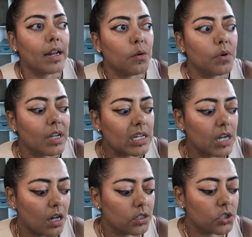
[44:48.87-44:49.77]
and i want to
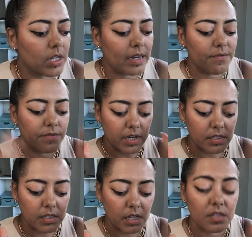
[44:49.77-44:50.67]
acknowledge that
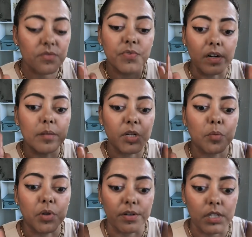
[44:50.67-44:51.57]
investing is very much
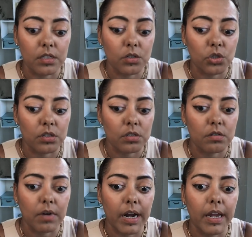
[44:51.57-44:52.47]
a privilege
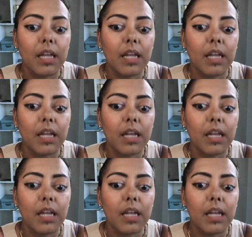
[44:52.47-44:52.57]
right?